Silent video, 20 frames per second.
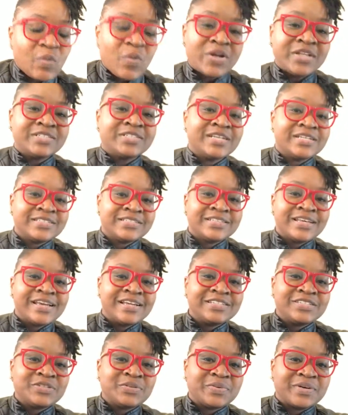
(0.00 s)
What is that
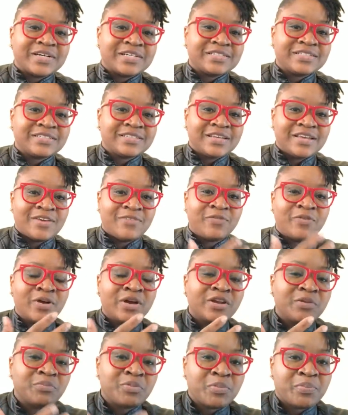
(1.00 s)
saying to us if we're
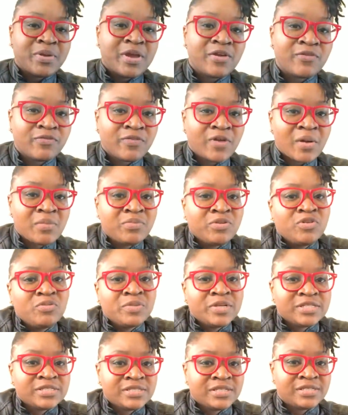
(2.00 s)
going to prepare for our
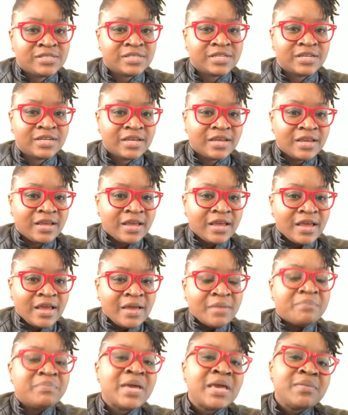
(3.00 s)
blooming season?
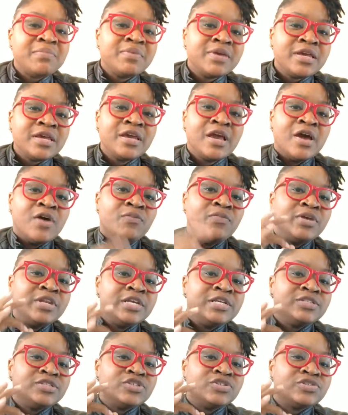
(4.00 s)
Maybe we
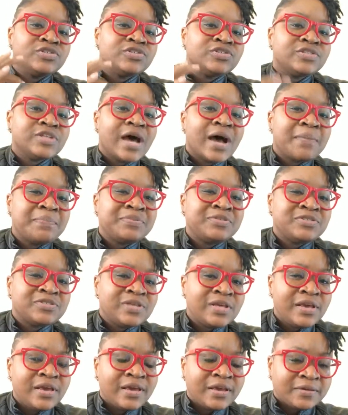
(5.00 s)
need to stop
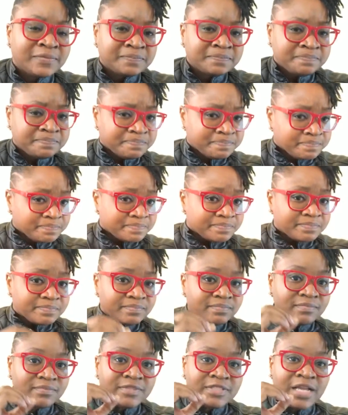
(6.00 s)
seeing
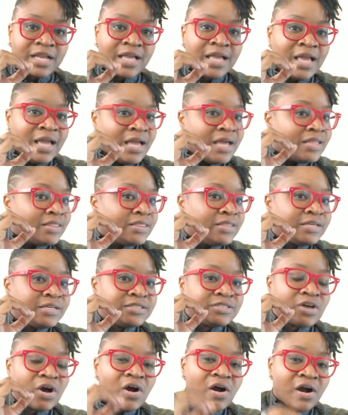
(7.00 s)

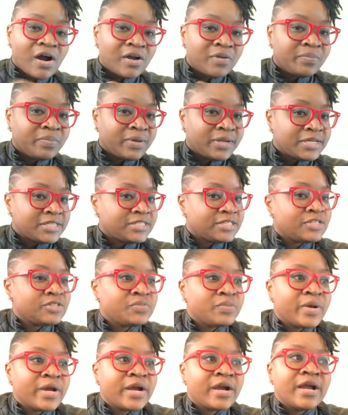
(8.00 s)
these hard
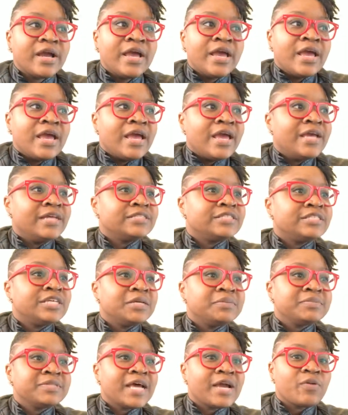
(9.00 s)
places where it
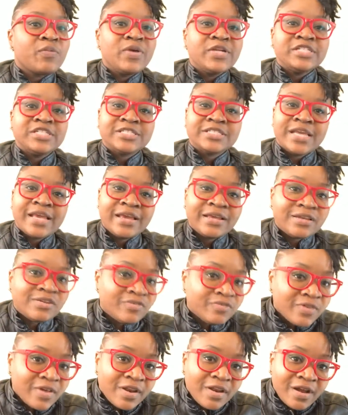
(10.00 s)
seems like we just can't
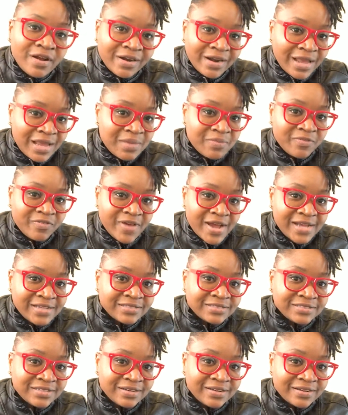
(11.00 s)
defend our name
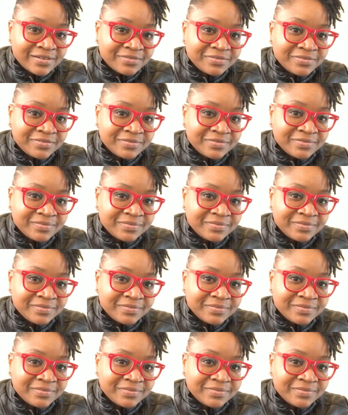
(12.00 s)
fast enough,